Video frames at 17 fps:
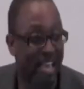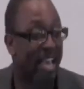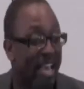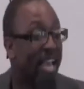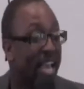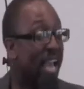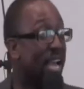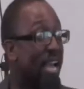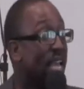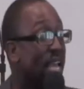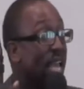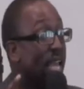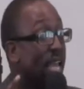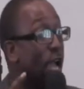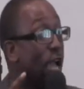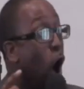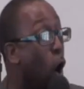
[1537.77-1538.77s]
and he
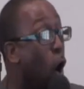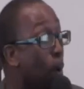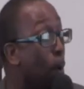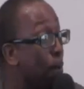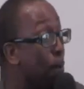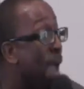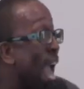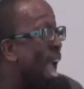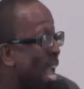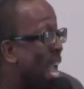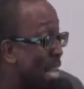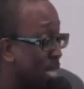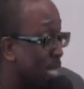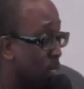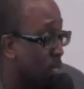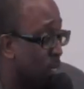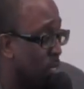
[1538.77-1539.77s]

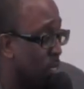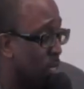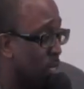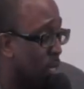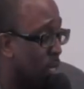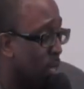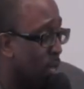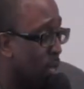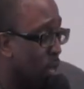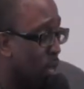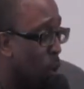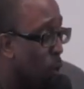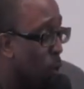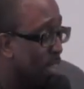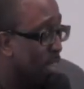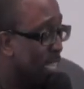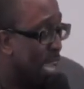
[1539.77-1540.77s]
obeys what
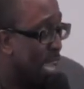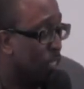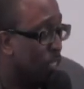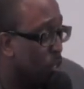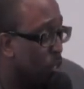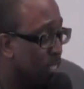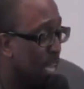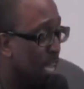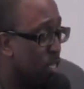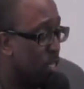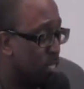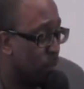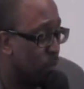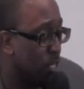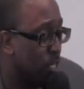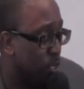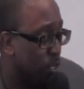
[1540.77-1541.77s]
the angel tells him to
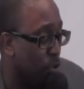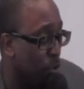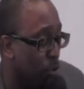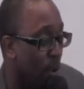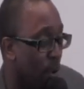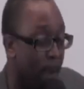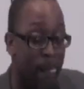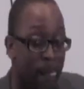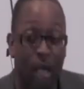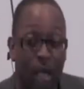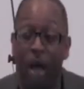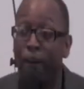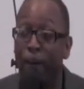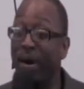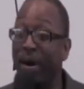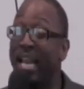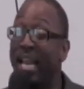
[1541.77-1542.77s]
do,
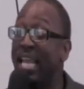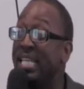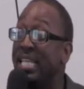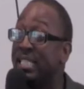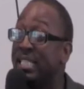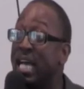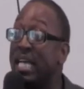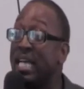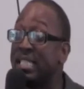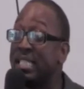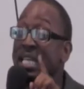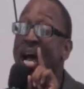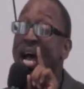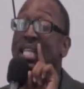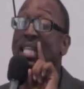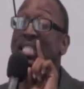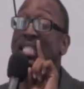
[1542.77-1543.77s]
but he does
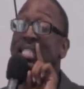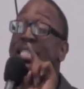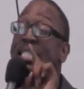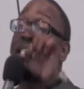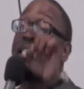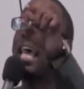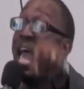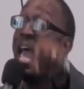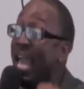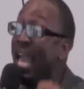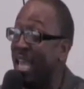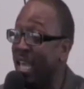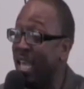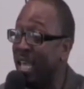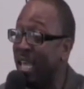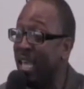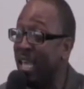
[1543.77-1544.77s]
not say
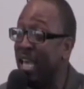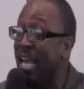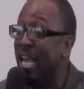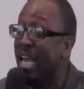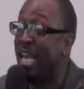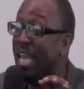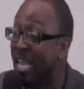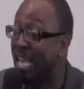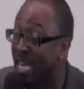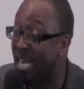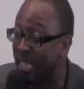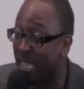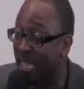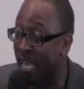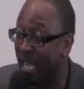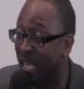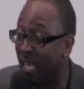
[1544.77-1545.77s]

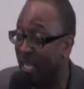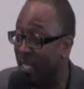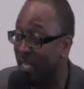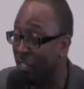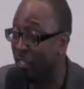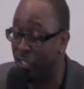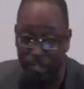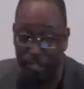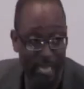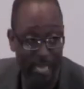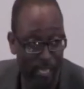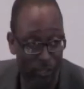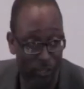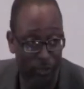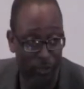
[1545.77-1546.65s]
anything to the angel.